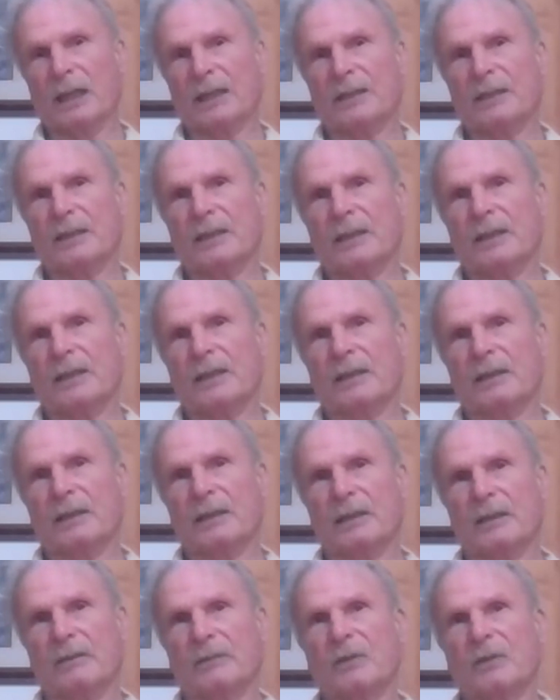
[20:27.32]
But
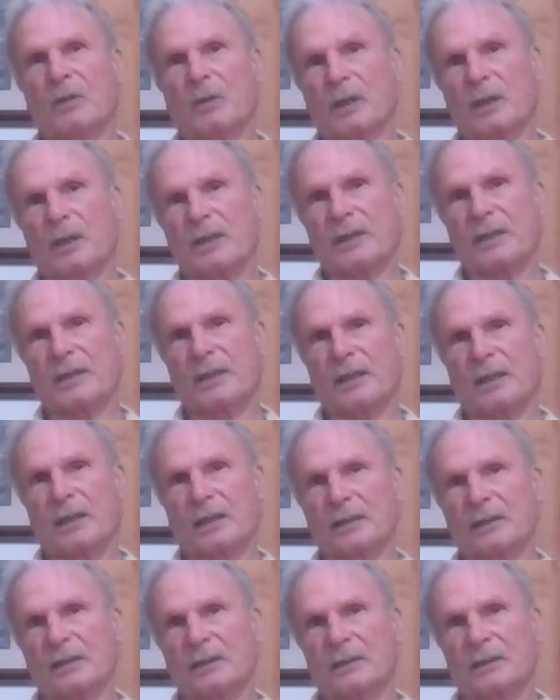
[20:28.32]
of course,
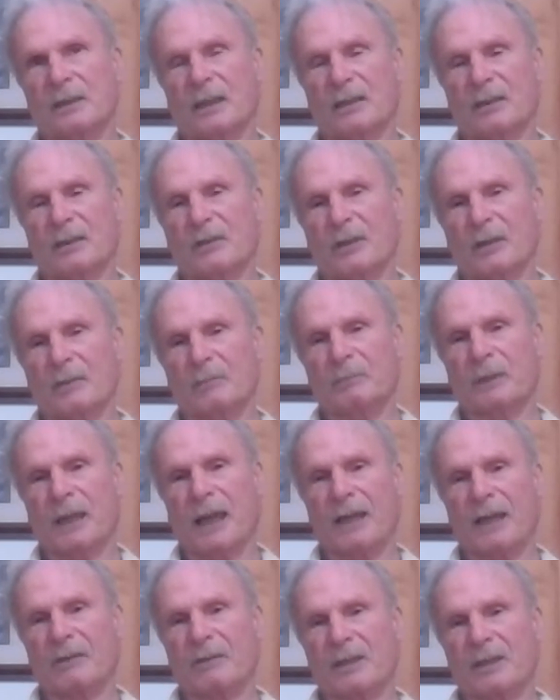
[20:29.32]
Donald Trump
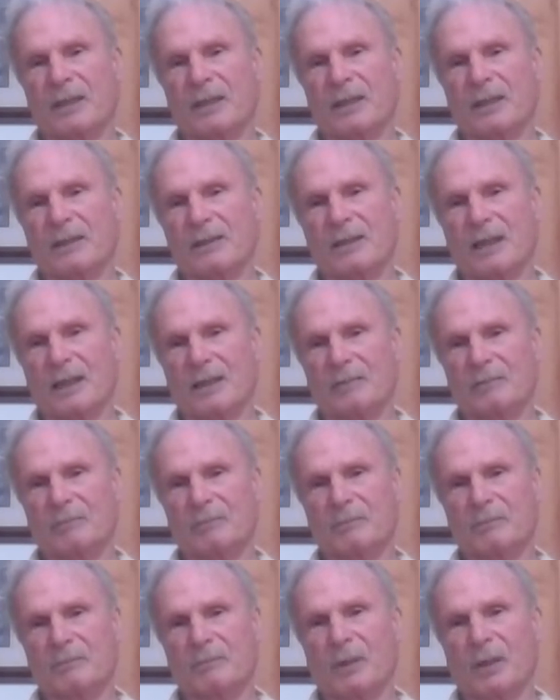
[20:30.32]
accuracy is not
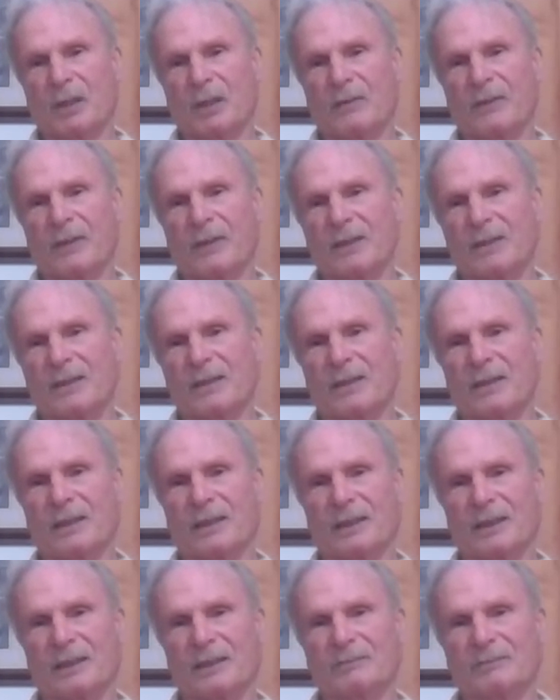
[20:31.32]
part of his
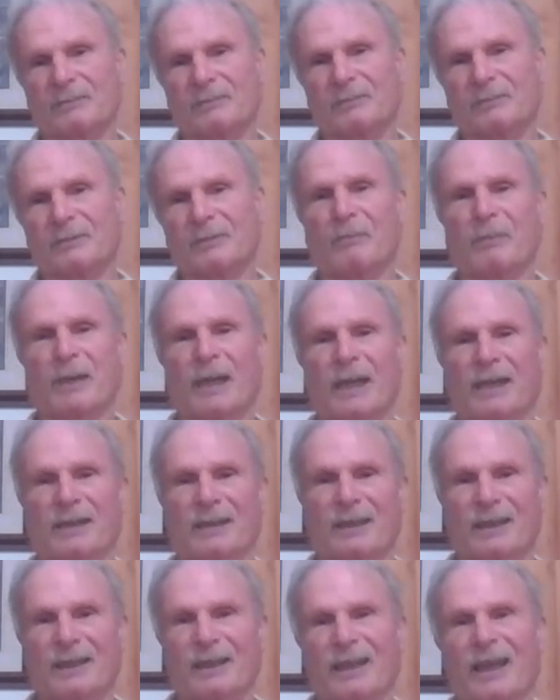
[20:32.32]

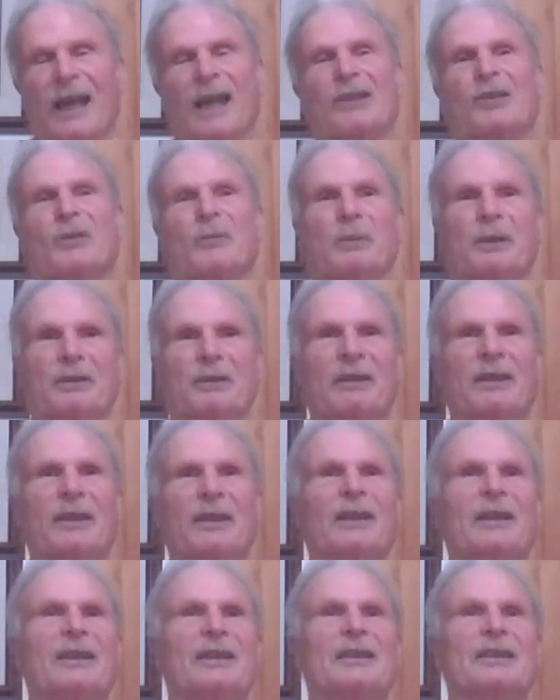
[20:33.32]
main attribute.
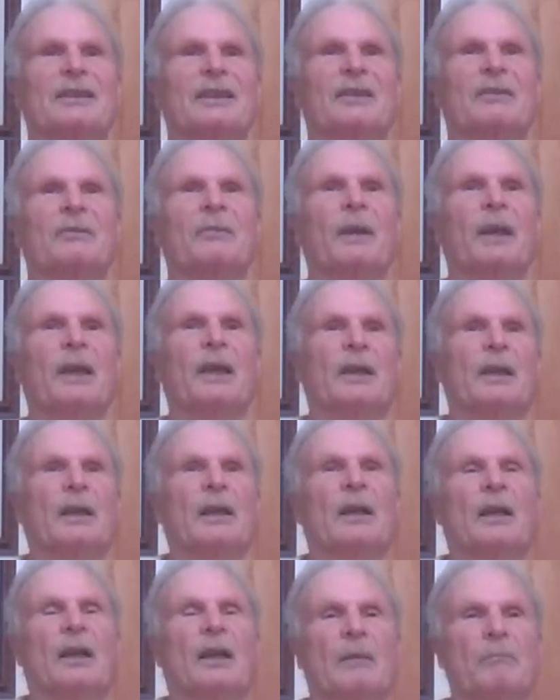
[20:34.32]
So,
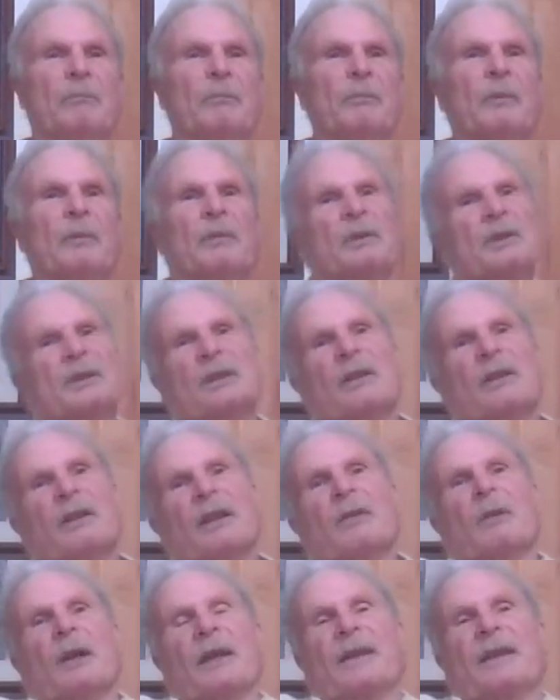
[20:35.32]
uh,
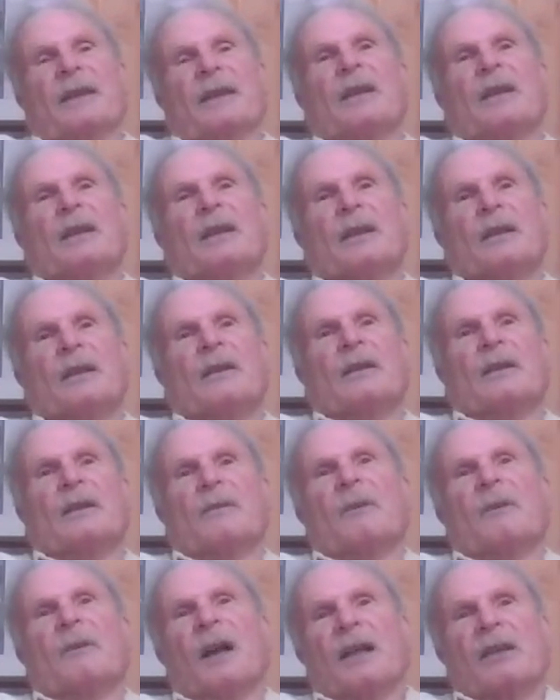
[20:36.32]
so anyway,
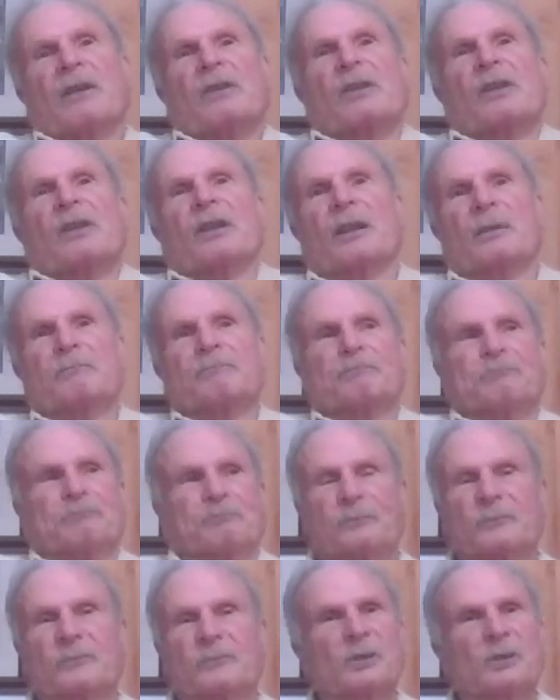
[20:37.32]
the fires are